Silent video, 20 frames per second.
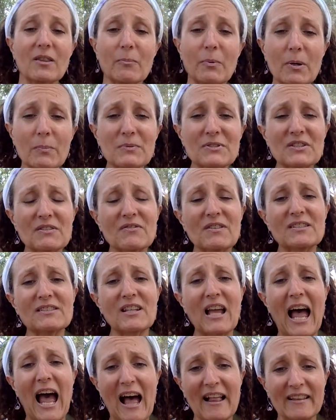The purpose of this
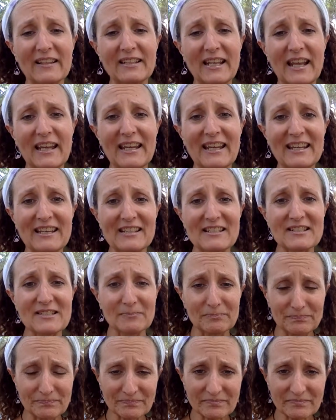holiday is